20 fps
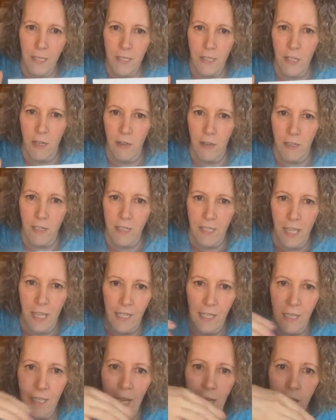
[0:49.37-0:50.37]
starter
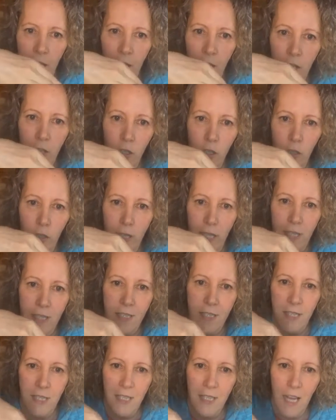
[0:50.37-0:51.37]
stick and they glued it
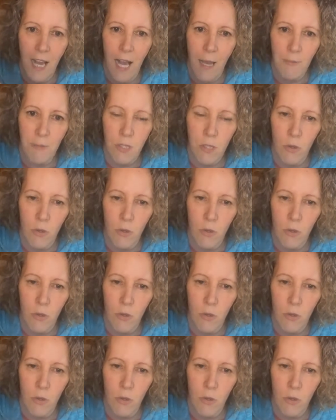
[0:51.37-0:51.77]
to the top.